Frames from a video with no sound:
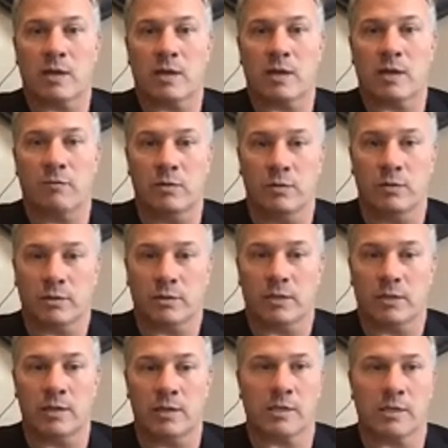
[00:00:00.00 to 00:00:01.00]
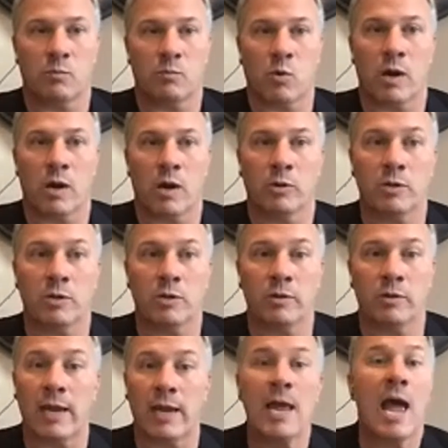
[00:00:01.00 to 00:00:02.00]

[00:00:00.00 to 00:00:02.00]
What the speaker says: Have you looked at this? And we're able to do that.